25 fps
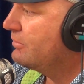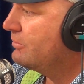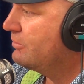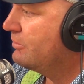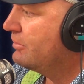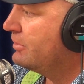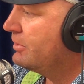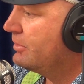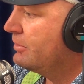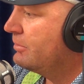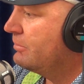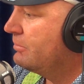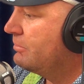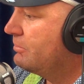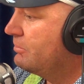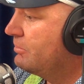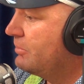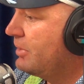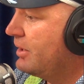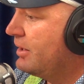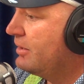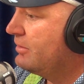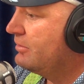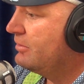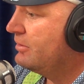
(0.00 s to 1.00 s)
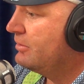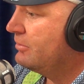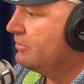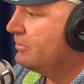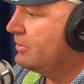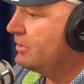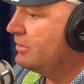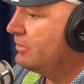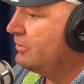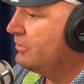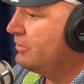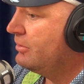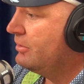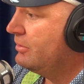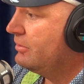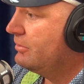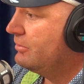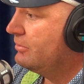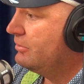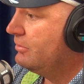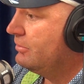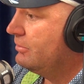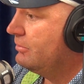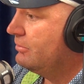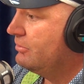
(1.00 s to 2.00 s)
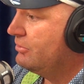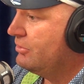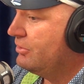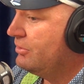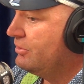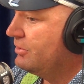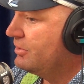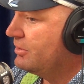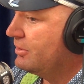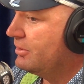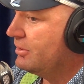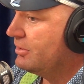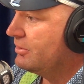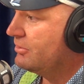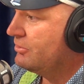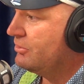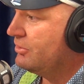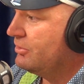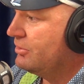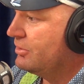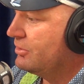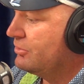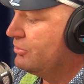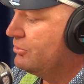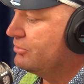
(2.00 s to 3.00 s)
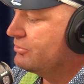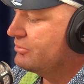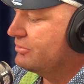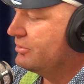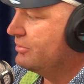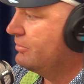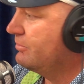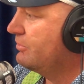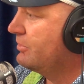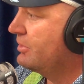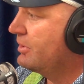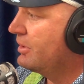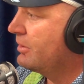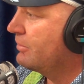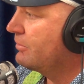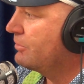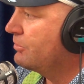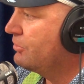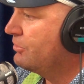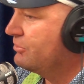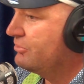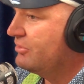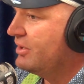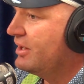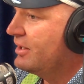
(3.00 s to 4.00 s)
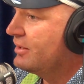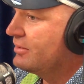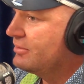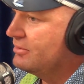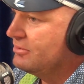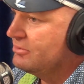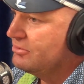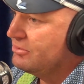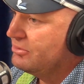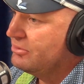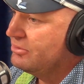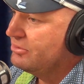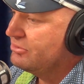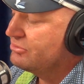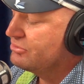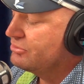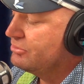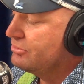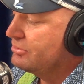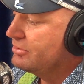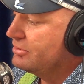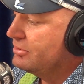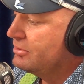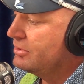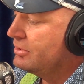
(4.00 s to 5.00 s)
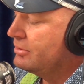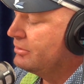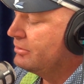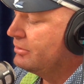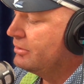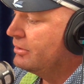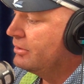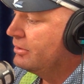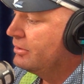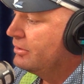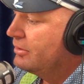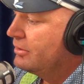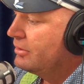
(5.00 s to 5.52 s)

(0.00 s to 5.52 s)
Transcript: We had dinner one night, Dolly cooked it, we all take it in turns cooking dinner,